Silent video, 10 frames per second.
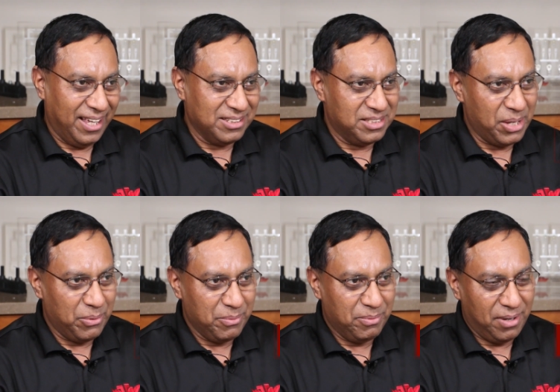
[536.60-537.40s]
In
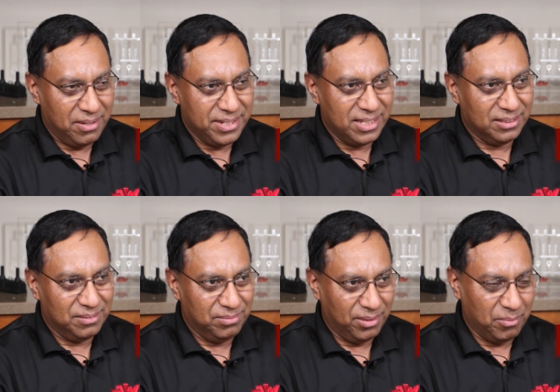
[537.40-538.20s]
75
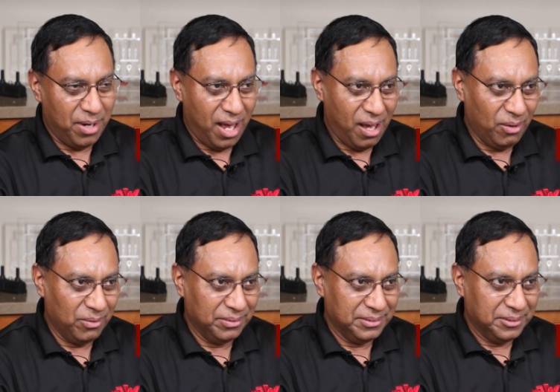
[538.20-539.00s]
years from
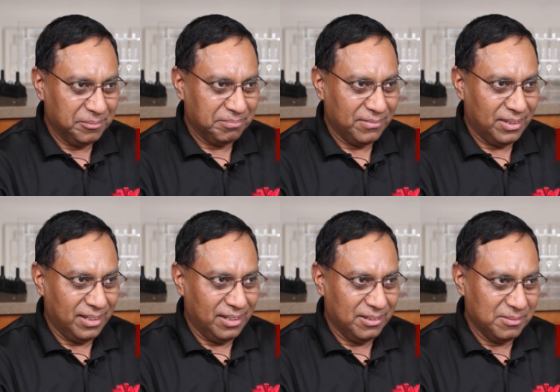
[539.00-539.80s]
now,
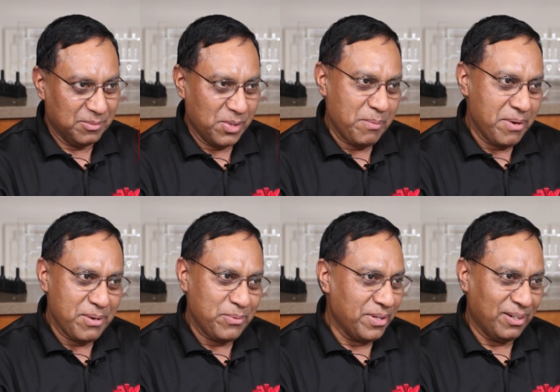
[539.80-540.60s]

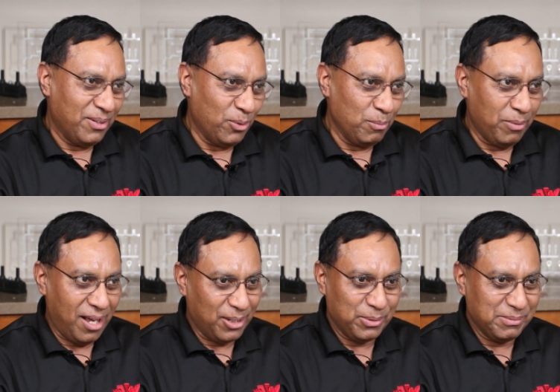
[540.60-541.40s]
maybe the whole
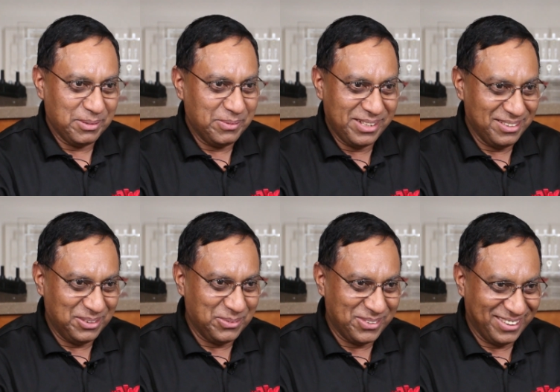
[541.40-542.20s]
block will be Wiegel
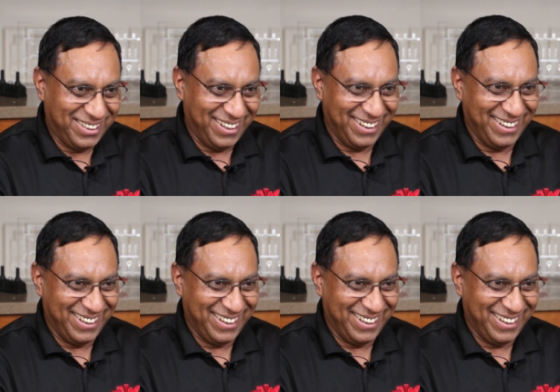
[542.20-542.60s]
Tool Works.